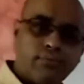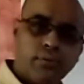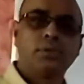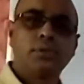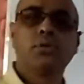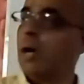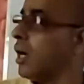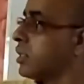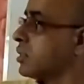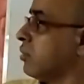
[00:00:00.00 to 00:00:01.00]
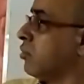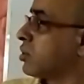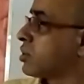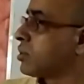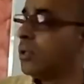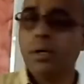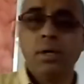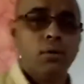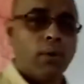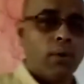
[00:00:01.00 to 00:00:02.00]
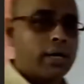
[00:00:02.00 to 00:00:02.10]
full 2 hours, almost 1